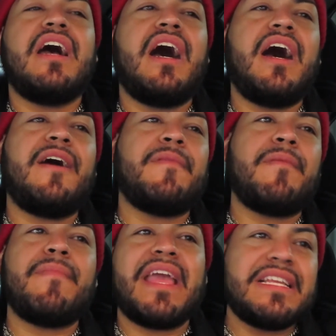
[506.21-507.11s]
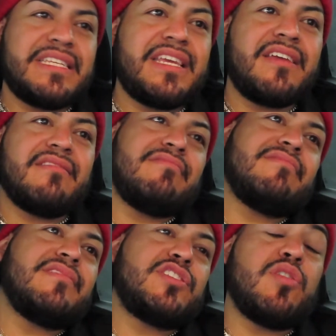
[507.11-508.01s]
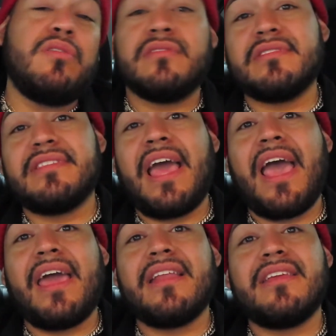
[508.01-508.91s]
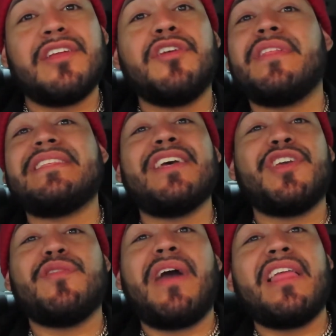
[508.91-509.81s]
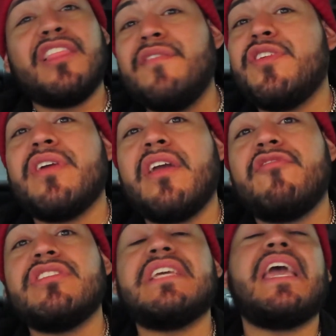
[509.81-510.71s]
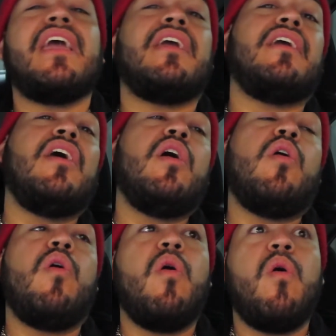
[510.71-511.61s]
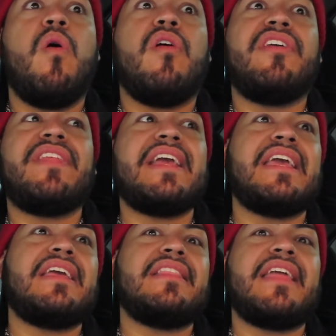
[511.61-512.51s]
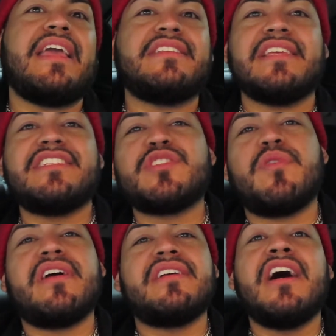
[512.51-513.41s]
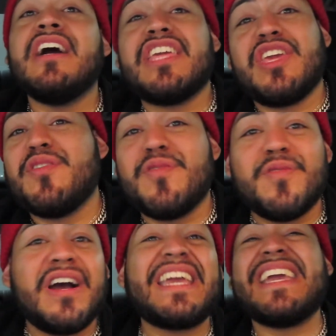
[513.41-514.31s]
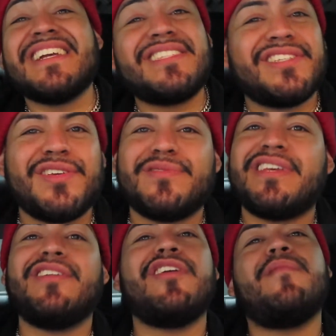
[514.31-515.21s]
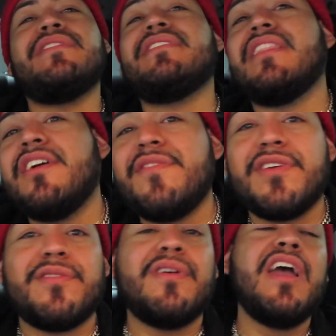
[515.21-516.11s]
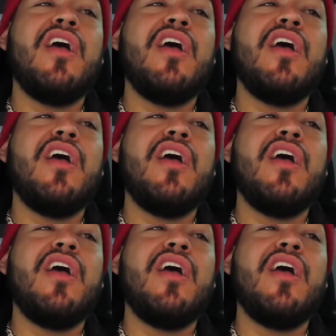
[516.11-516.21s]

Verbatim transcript: um, amazing souls that you know they tell you I love you every day or they they, they just want to hug you kiss you tell you how much they love you